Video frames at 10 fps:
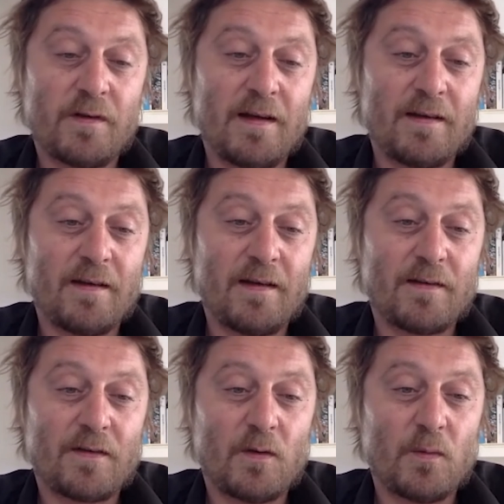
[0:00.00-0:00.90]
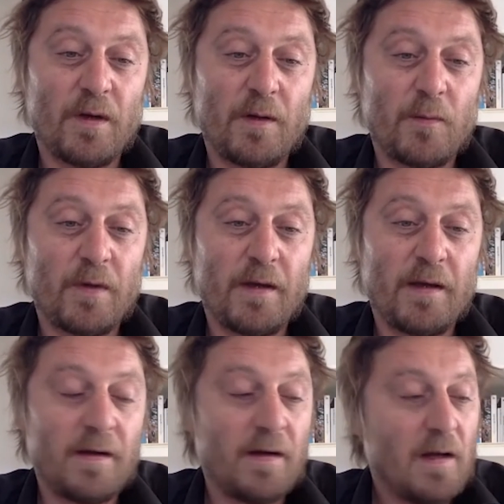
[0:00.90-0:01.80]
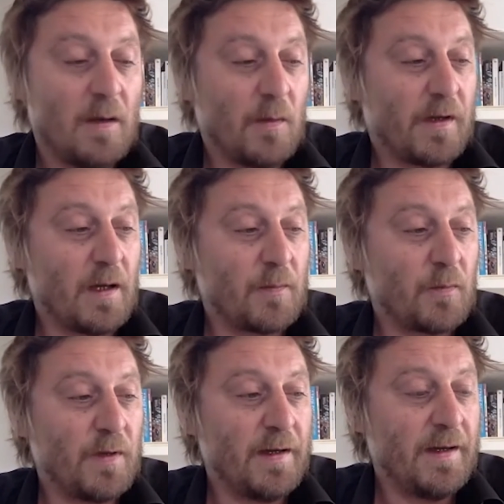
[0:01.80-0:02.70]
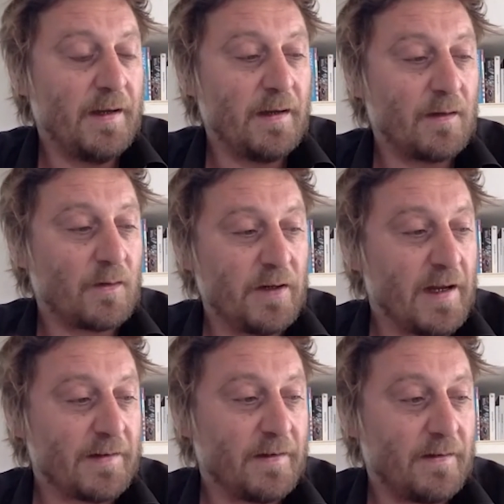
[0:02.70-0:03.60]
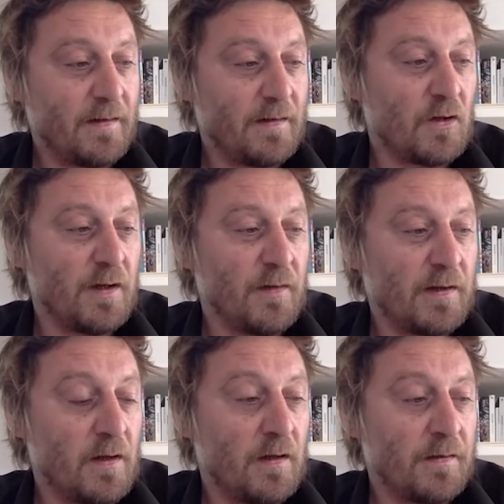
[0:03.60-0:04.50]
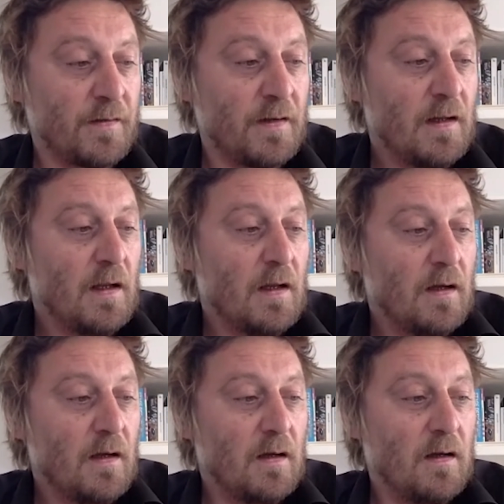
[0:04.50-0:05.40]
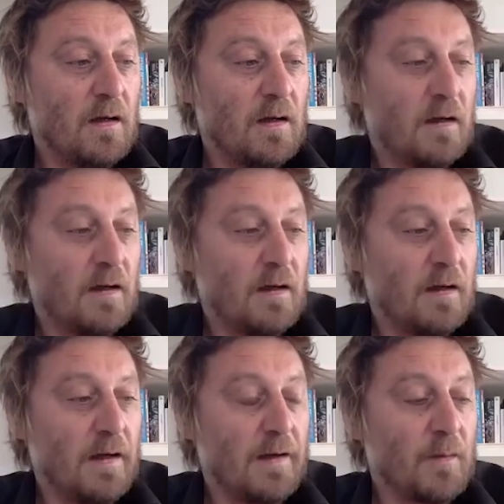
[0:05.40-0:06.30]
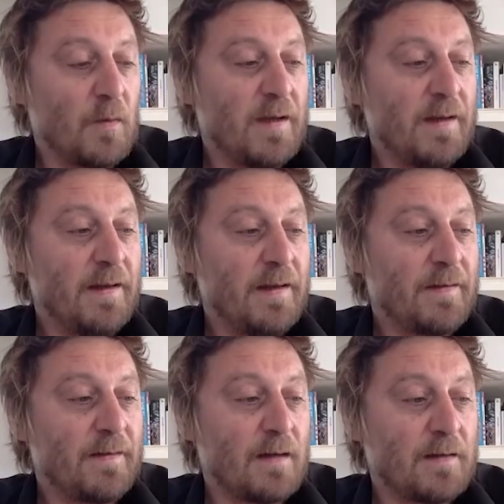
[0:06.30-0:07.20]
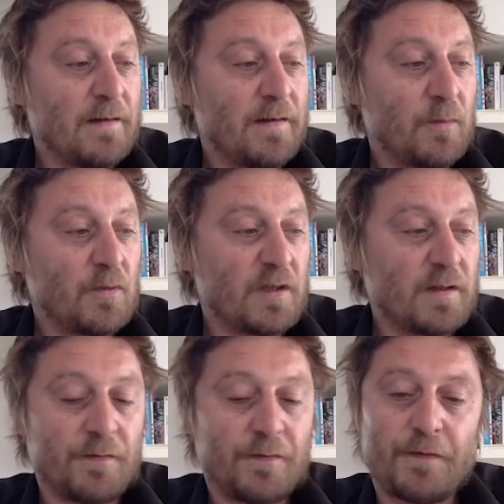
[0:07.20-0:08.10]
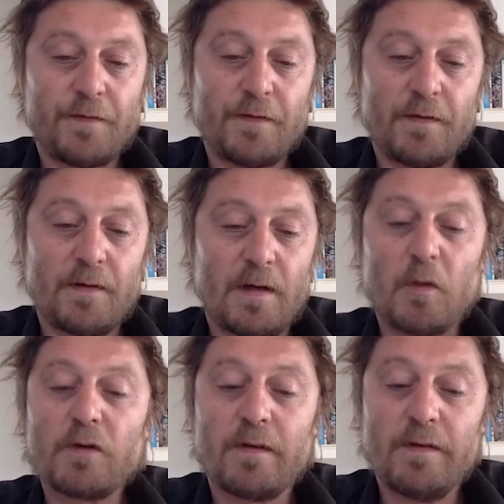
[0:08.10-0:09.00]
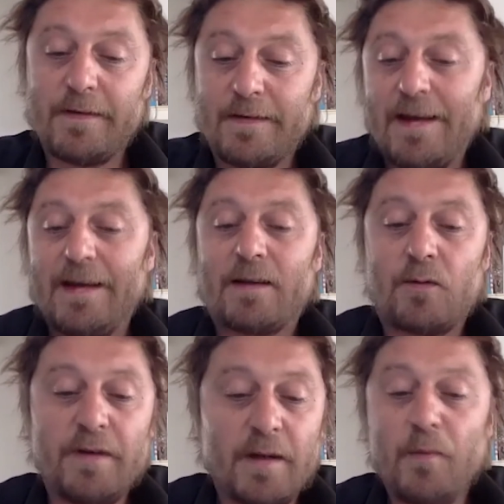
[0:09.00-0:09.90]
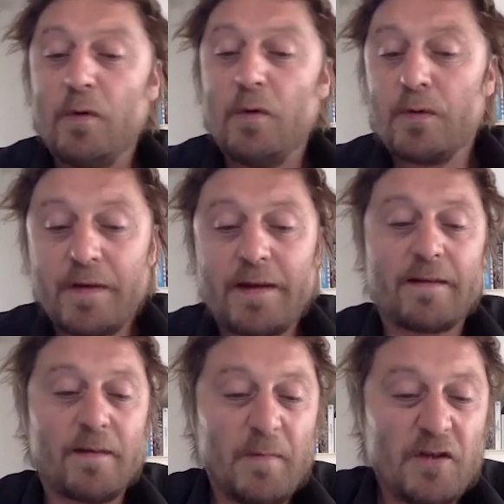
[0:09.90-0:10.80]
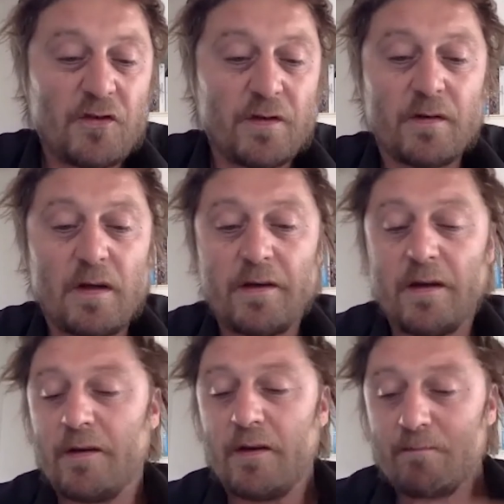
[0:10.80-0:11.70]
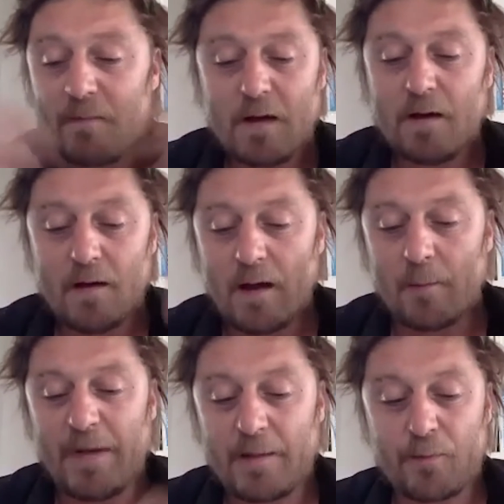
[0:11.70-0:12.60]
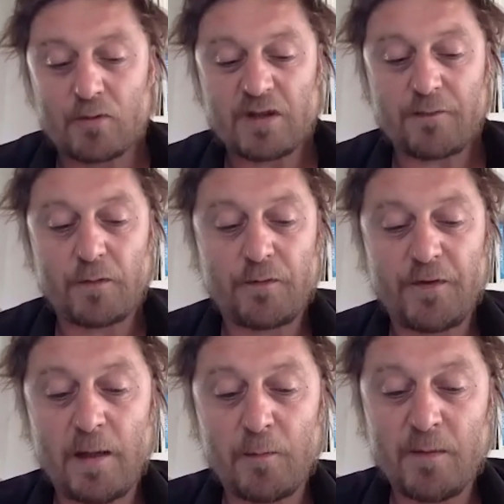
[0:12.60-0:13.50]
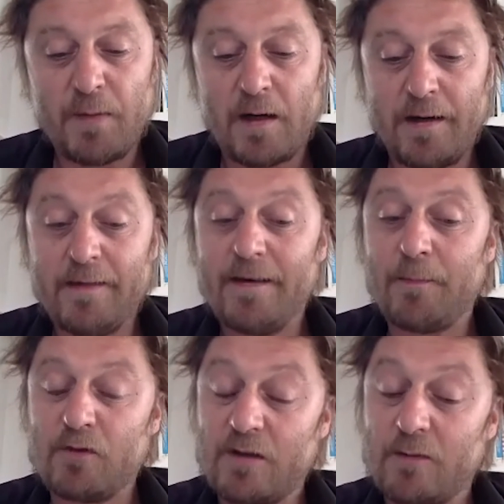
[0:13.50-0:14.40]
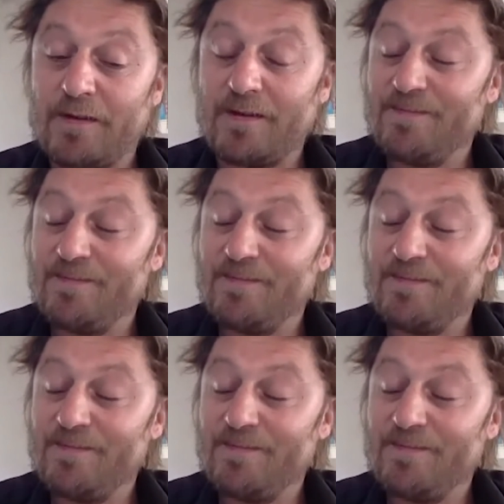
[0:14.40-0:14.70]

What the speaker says: and so we kept really connected, Jean-Yves and us. And when he started this project of about this electronic music exhibition, a big project for the Philharmonie de Paris, this project was